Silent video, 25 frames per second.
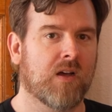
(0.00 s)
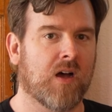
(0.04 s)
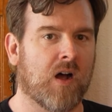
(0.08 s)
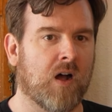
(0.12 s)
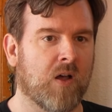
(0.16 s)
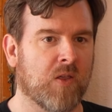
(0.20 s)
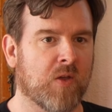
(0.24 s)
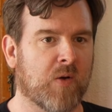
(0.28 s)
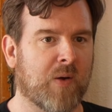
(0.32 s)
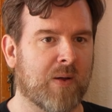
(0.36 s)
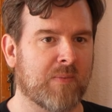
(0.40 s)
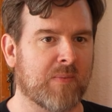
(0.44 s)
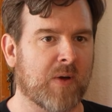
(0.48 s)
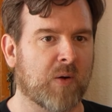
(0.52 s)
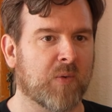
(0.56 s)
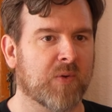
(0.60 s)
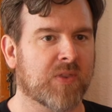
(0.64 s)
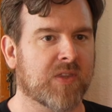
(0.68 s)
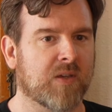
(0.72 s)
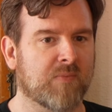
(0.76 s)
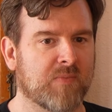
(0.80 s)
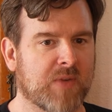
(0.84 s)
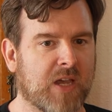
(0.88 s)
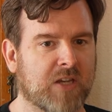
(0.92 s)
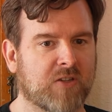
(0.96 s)
although I met
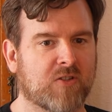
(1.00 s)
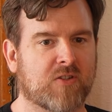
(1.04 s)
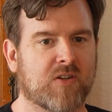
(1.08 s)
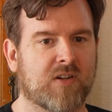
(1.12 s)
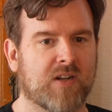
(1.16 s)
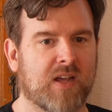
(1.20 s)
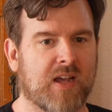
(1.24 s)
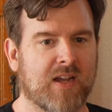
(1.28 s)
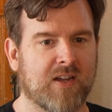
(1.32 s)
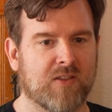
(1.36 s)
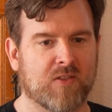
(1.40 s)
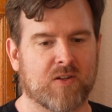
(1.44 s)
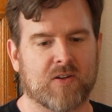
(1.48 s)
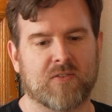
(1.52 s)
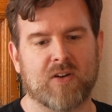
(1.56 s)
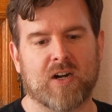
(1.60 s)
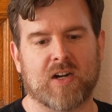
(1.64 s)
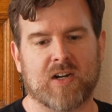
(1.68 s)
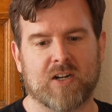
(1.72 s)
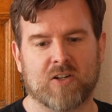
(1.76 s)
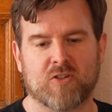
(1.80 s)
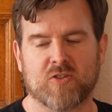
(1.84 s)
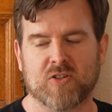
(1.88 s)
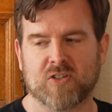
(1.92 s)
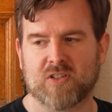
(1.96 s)
with them yesterday and they're
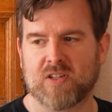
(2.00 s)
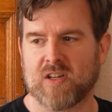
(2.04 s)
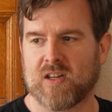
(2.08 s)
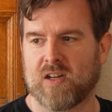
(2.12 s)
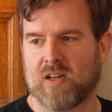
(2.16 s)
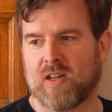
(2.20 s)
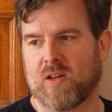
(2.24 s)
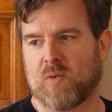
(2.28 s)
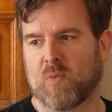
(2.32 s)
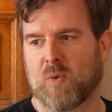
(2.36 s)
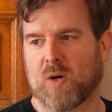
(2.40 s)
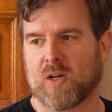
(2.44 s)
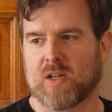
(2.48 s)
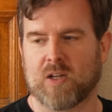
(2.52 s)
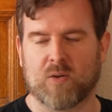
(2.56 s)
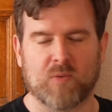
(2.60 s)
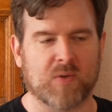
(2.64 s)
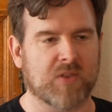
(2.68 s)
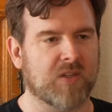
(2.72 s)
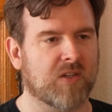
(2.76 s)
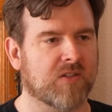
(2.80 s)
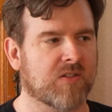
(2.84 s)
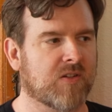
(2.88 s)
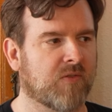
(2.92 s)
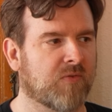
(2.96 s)
very interested in working
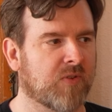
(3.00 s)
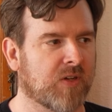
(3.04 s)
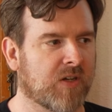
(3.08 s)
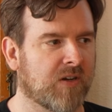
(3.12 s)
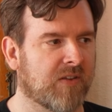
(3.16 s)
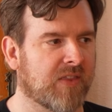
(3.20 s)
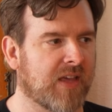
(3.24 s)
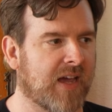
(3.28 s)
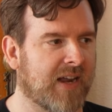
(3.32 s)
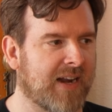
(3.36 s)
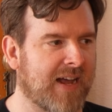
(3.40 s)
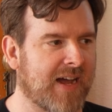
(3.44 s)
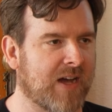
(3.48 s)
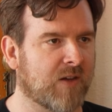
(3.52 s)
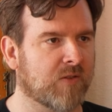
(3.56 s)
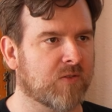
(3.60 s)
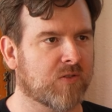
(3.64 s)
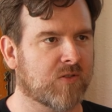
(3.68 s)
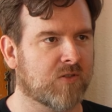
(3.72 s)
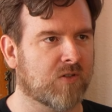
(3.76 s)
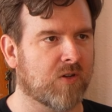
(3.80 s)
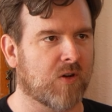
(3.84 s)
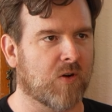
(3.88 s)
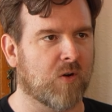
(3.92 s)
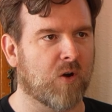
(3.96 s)
with us to figure that
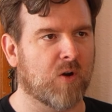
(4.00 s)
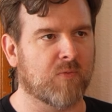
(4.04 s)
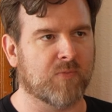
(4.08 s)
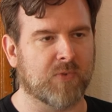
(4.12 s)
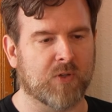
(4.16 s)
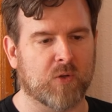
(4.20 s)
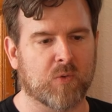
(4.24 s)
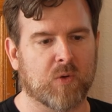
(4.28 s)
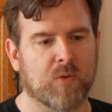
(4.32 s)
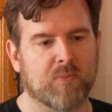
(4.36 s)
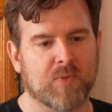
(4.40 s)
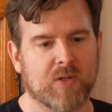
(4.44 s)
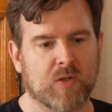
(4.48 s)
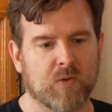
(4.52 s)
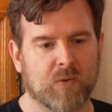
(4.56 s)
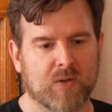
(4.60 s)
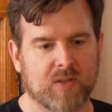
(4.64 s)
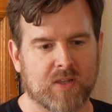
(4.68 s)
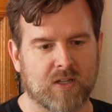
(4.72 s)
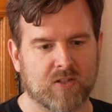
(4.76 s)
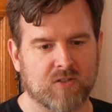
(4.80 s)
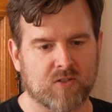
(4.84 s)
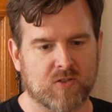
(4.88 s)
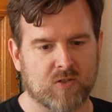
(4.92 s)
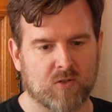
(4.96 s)
out, so hopefully we'll be doing
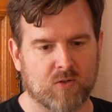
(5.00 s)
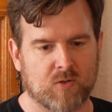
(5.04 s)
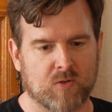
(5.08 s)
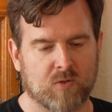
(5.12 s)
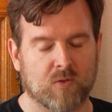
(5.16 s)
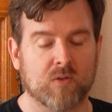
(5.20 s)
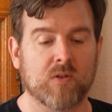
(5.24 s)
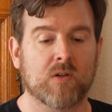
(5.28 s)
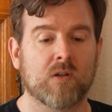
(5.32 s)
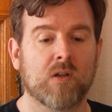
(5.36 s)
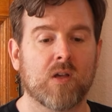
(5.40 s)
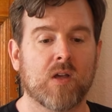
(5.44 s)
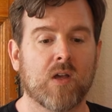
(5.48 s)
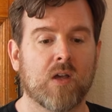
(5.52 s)
that soon.